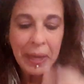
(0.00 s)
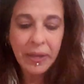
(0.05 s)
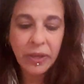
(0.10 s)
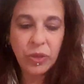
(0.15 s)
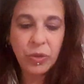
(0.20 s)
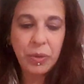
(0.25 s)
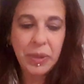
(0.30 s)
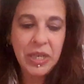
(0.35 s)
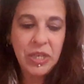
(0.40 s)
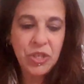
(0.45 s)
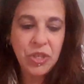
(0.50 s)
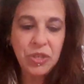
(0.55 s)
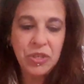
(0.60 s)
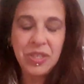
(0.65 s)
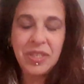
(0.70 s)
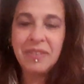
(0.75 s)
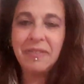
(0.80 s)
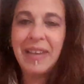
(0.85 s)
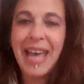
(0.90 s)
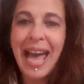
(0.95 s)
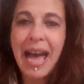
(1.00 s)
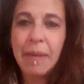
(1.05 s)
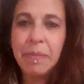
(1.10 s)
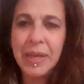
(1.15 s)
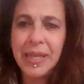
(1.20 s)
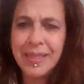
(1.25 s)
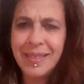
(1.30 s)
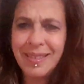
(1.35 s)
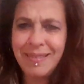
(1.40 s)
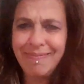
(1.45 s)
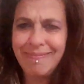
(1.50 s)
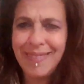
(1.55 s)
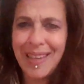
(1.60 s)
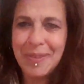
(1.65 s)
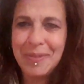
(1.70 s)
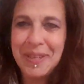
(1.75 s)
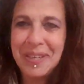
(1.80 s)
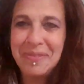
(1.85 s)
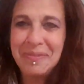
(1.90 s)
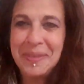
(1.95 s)
creatures of habit
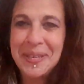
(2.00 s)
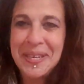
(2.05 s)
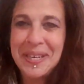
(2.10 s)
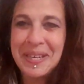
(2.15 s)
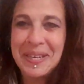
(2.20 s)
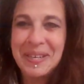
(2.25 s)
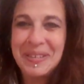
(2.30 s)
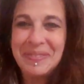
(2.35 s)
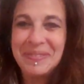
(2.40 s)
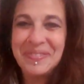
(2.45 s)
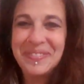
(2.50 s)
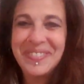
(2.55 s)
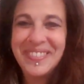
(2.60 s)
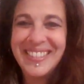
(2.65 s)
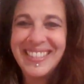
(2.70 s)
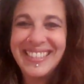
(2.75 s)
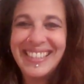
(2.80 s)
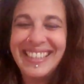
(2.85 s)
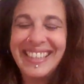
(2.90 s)
that we've become.